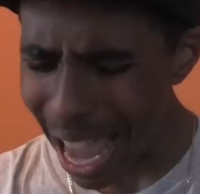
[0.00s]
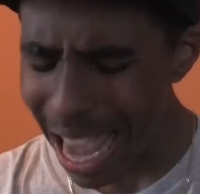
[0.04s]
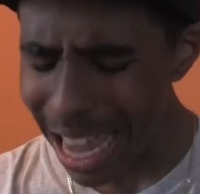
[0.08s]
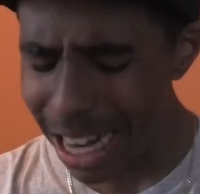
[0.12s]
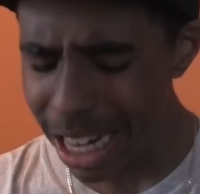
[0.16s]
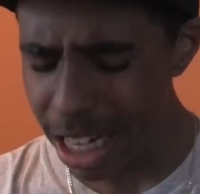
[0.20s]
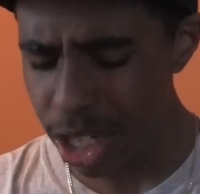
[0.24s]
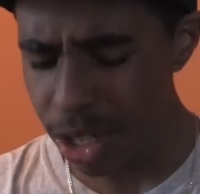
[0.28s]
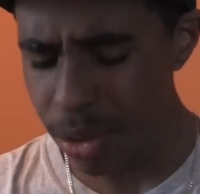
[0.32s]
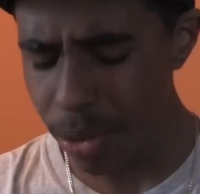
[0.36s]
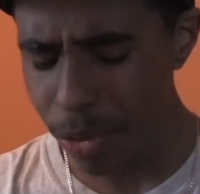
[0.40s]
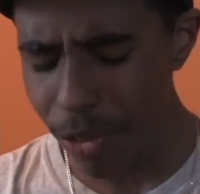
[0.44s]

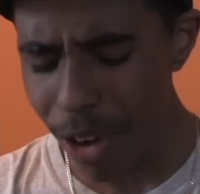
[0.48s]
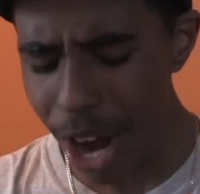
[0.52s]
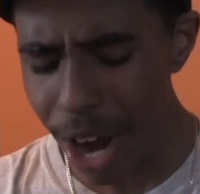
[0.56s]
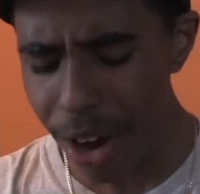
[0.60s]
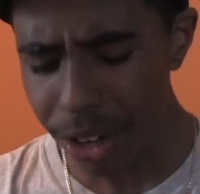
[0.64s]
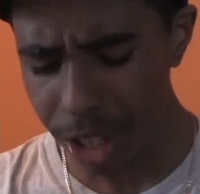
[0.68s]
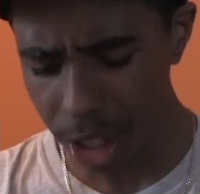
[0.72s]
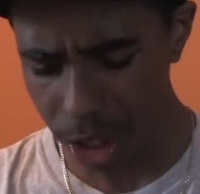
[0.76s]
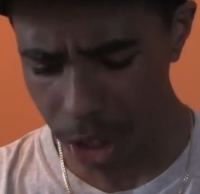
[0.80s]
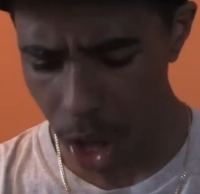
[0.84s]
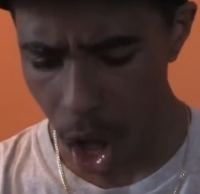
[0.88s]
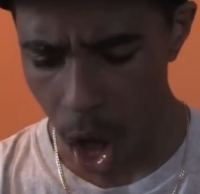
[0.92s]
It is
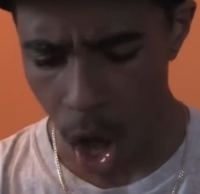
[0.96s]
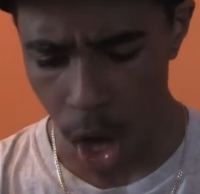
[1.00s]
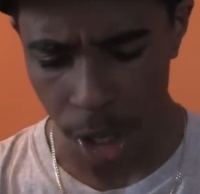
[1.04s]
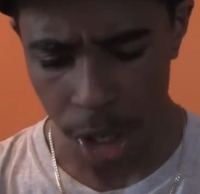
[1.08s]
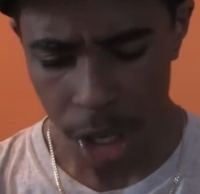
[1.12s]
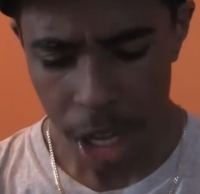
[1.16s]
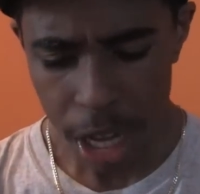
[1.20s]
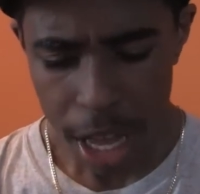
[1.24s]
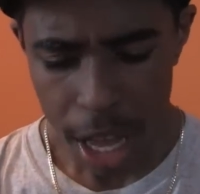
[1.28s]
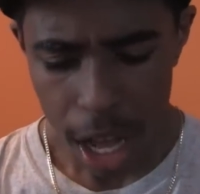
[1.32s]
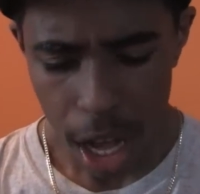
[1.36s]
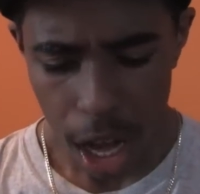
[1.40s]
very
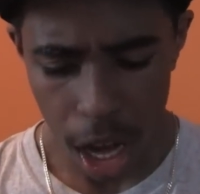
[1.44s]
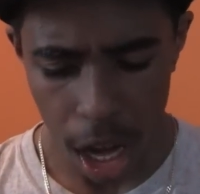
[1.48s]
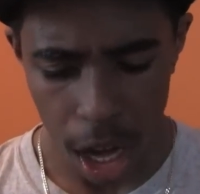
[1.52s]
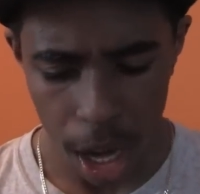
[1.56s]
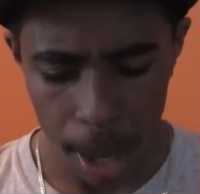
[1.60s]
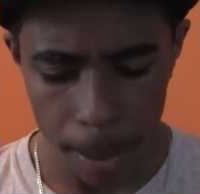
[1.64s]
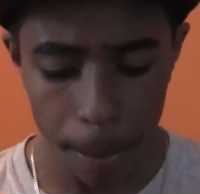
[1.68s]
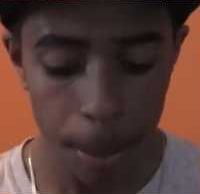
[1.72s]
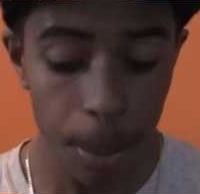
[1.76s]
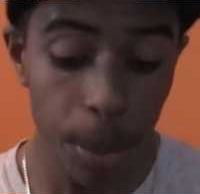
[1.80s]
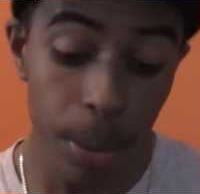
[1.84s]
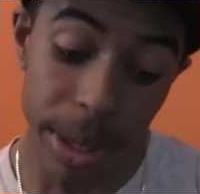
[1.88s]
long,
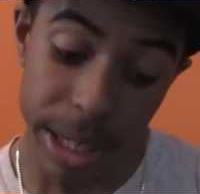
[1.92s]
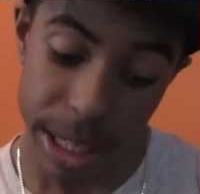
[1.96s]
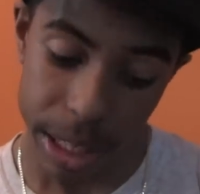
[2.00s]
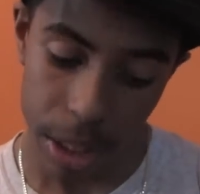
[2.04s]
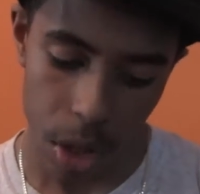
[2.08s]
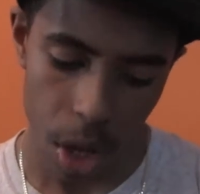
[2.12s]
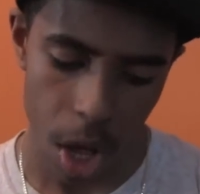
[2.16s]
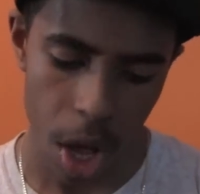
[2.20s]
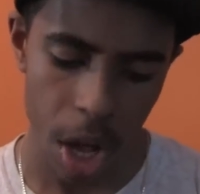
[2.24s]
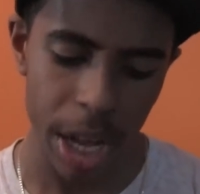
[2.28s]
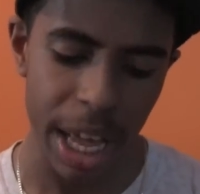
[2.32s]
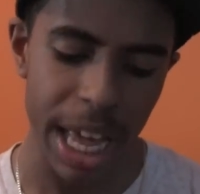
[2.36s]
pretty
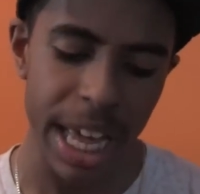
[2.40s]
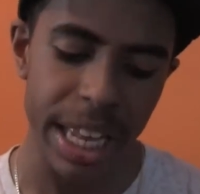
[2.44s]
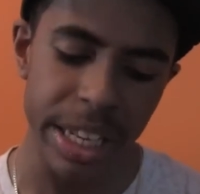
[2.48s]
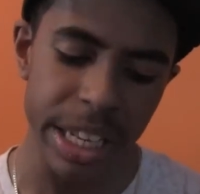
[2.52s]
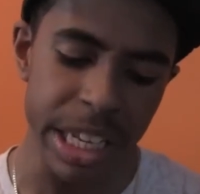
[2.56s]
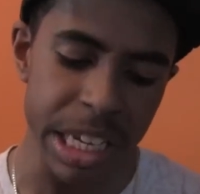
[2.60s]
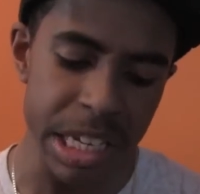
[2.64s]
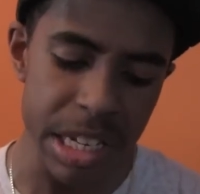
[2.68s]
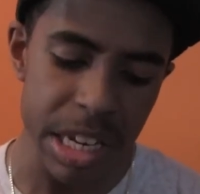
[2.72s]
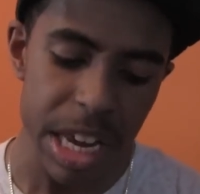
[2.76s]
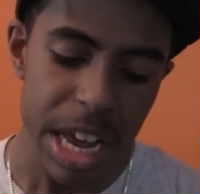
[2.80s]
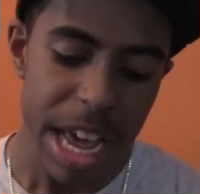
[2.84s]
long at
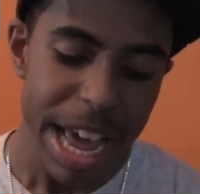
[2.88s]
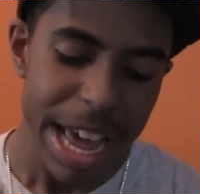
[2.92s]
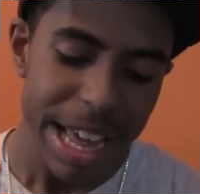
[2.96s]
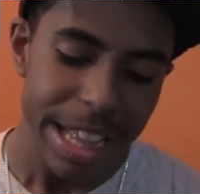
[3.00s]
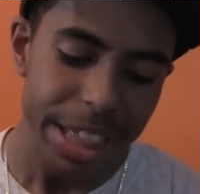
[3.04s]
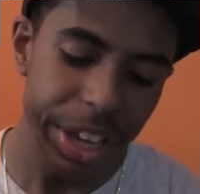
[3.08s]
least.